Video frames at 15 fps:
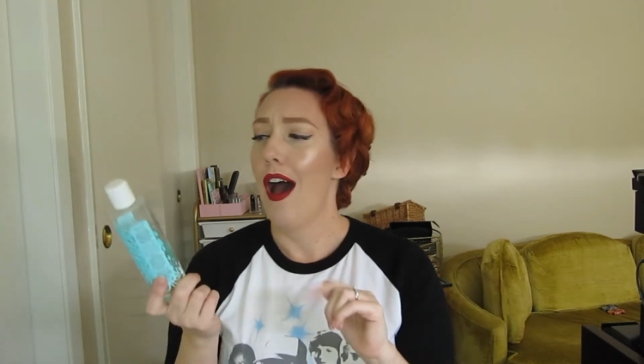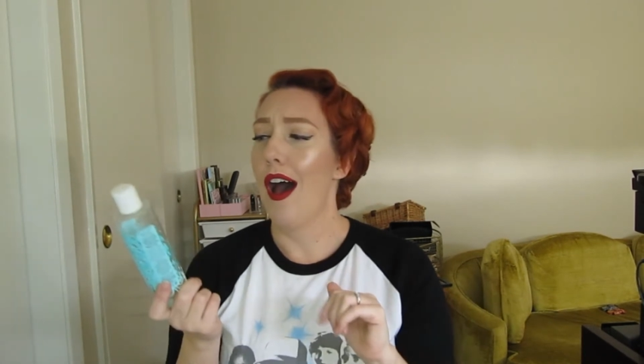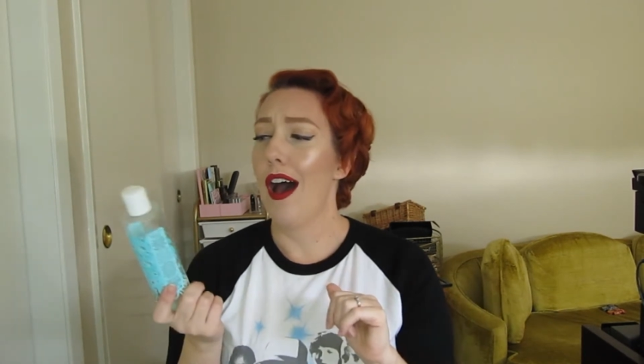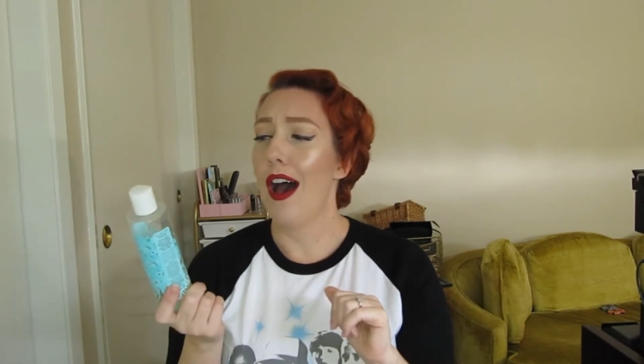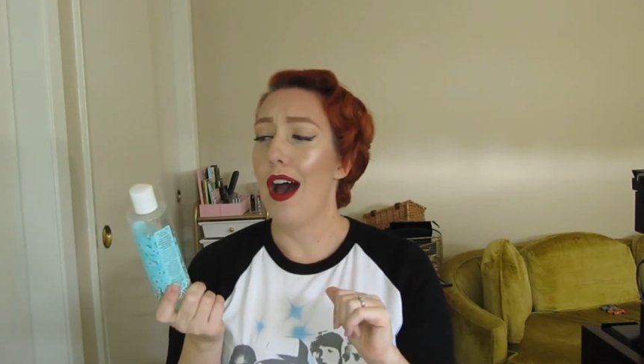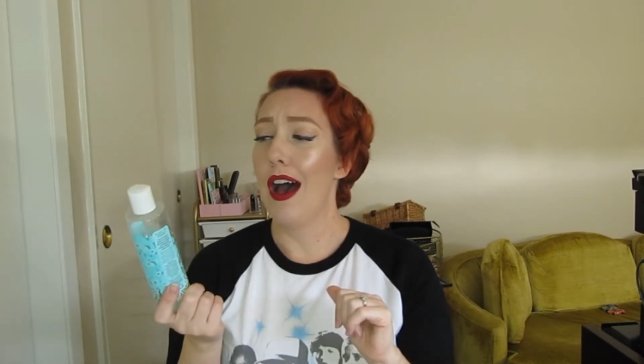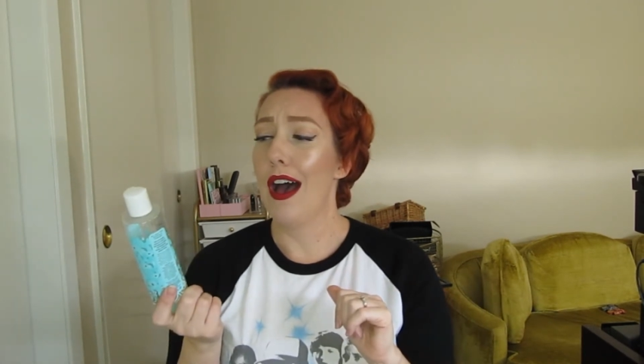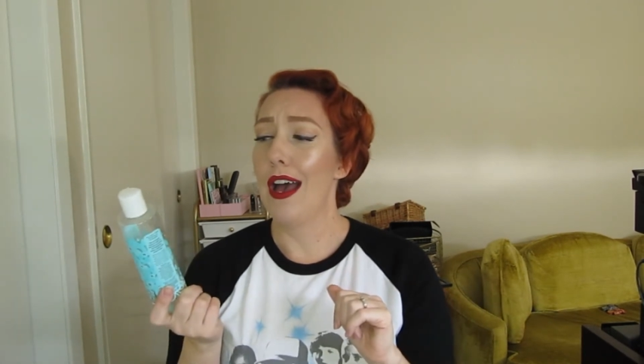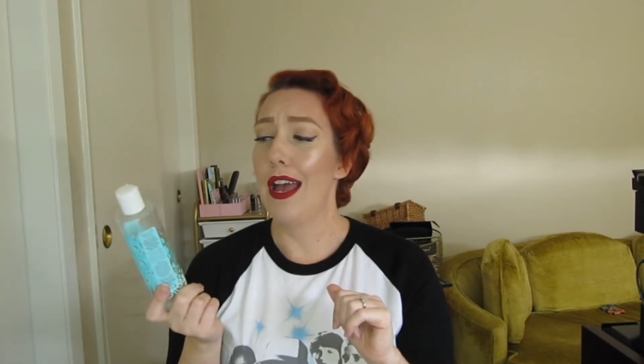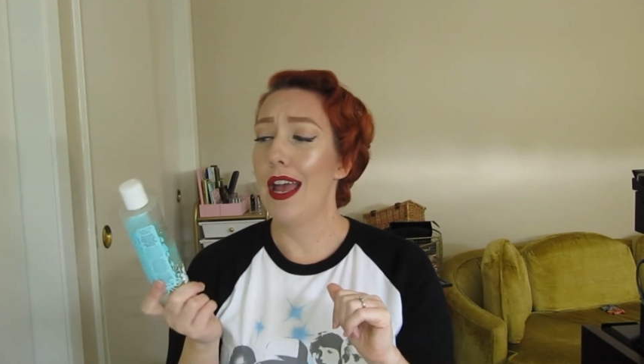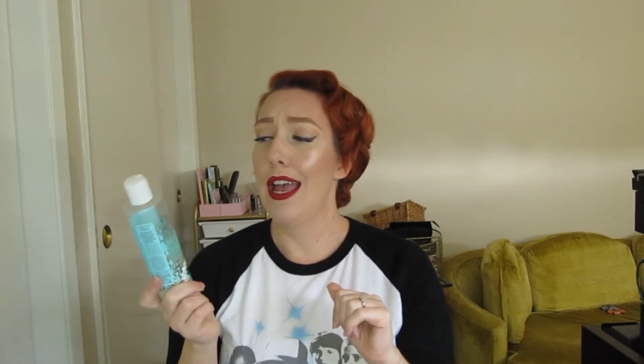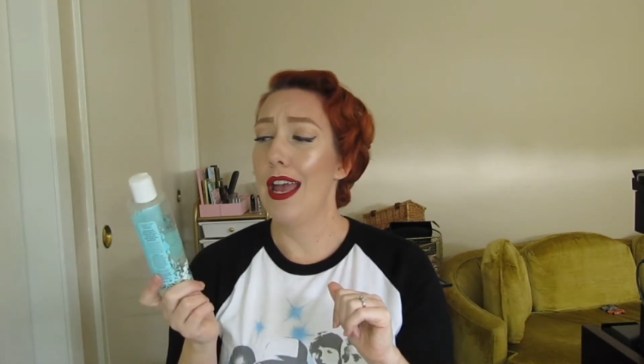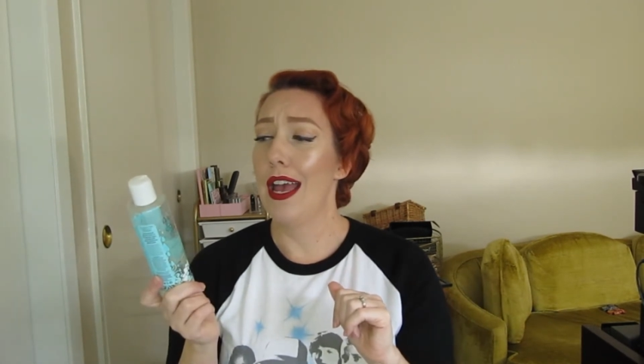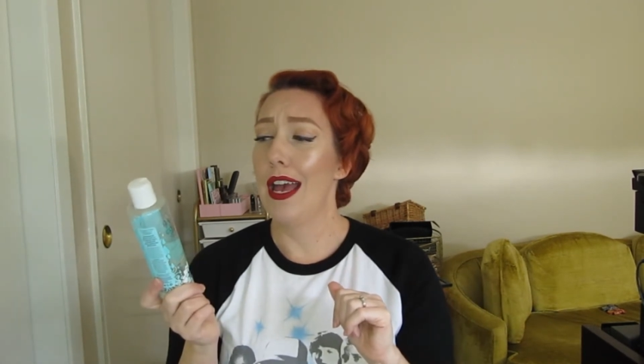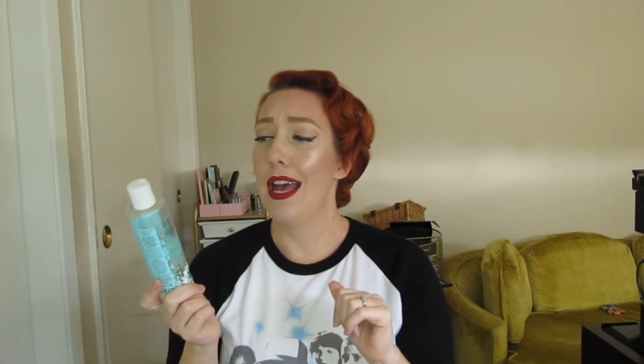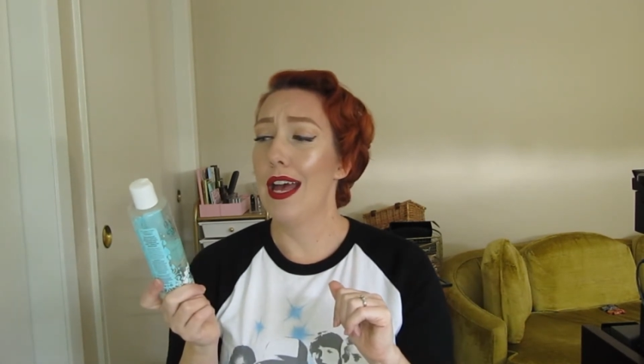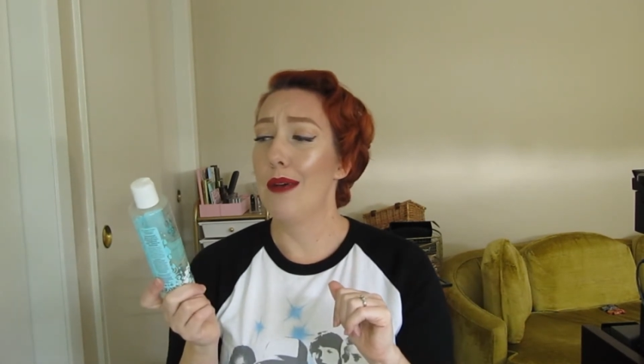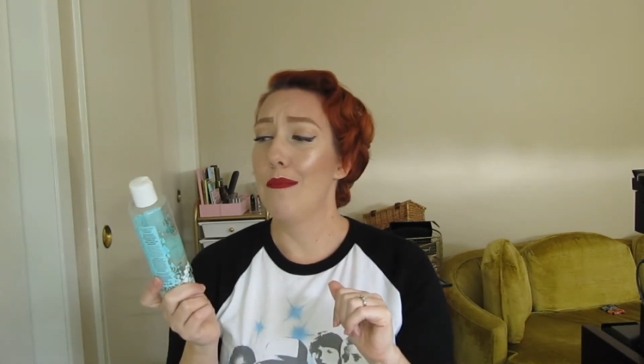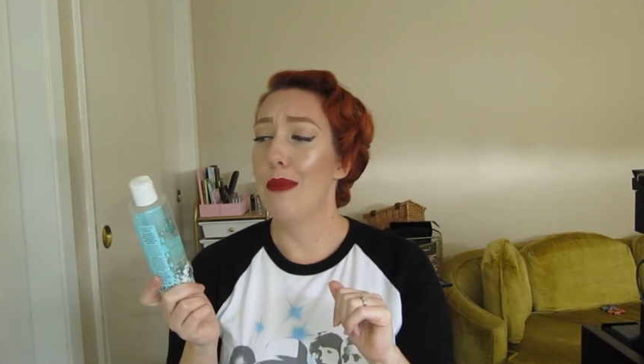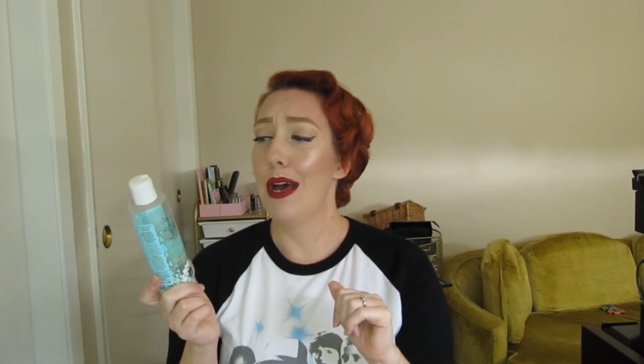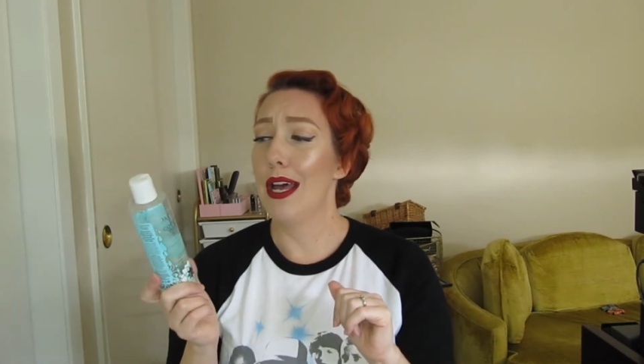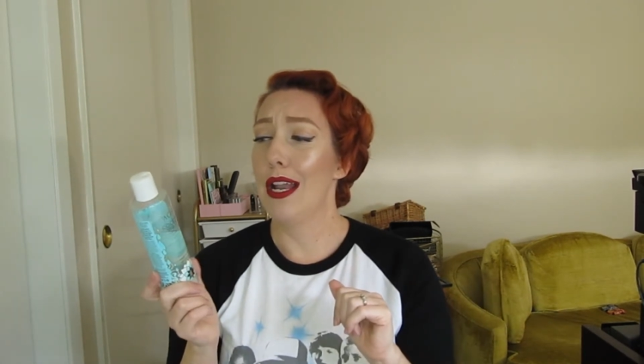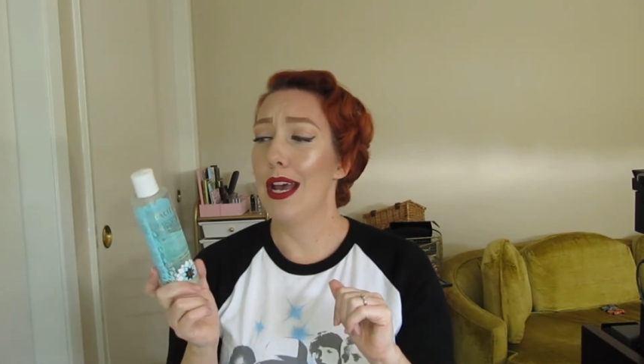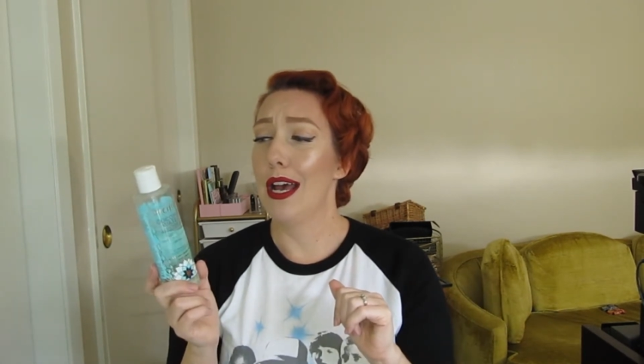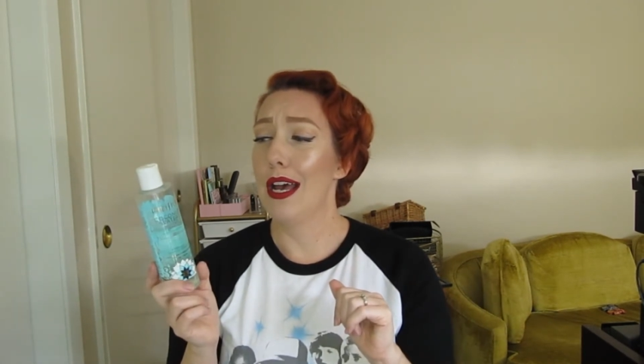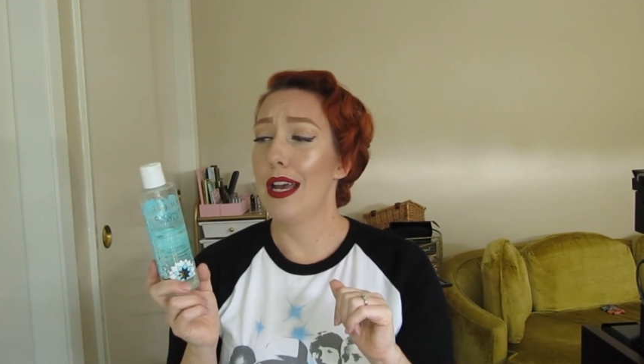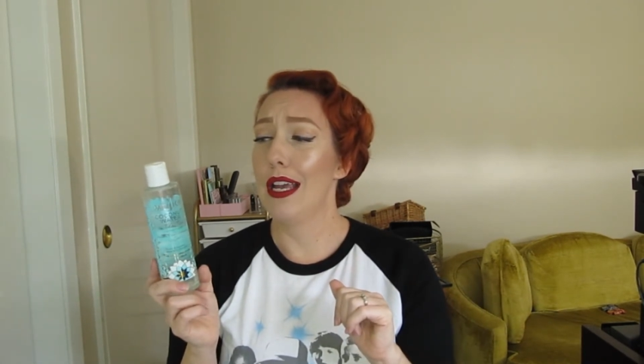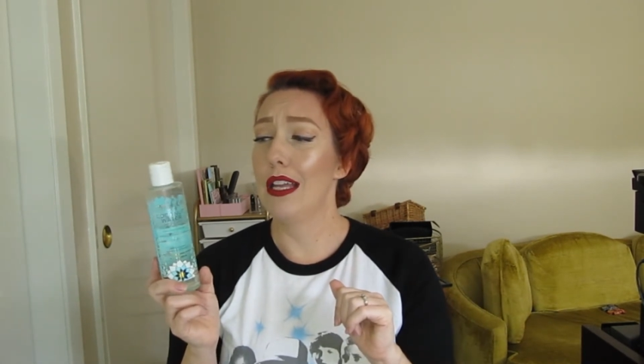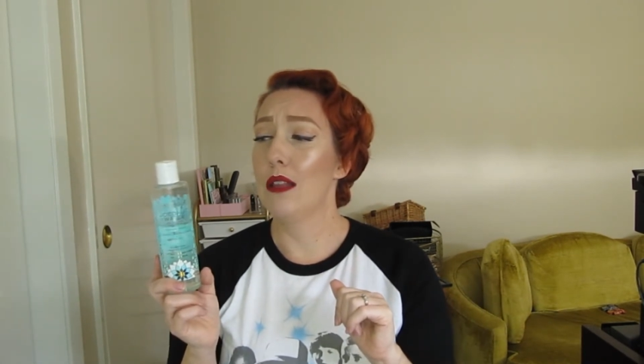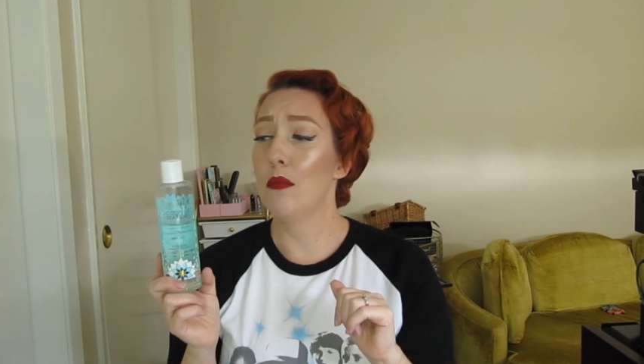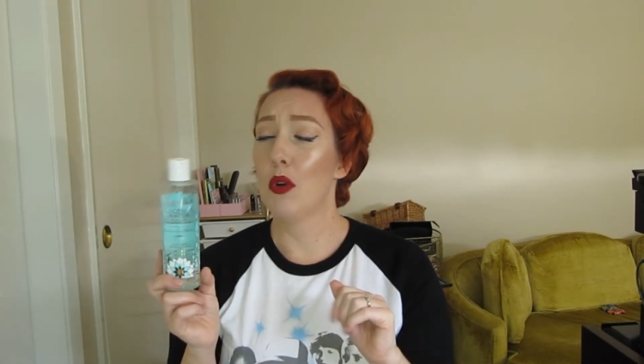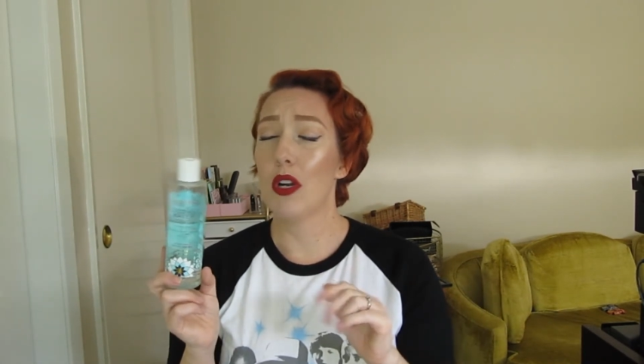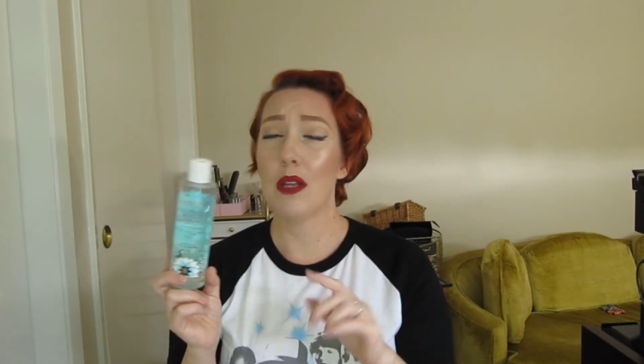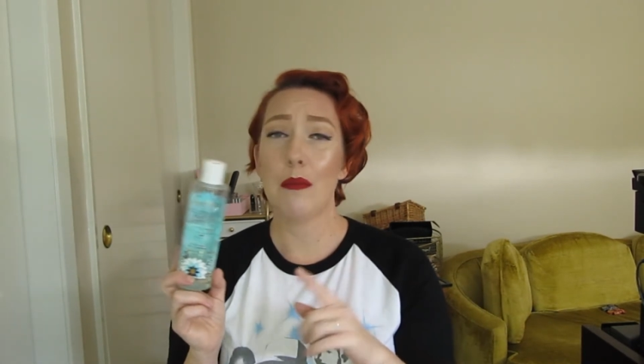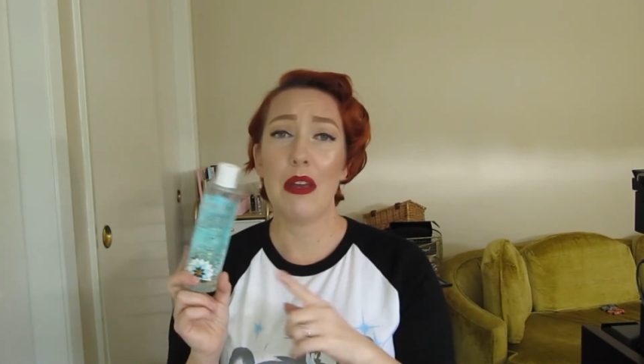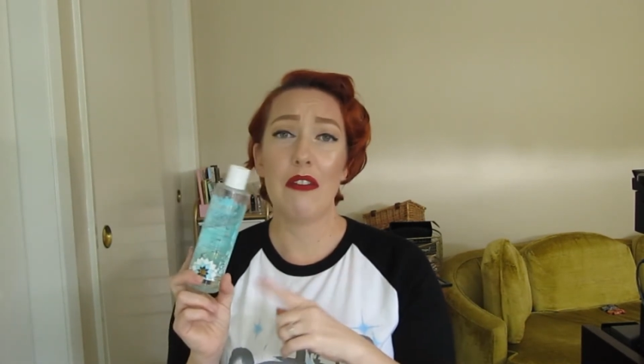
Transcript: But in the morning,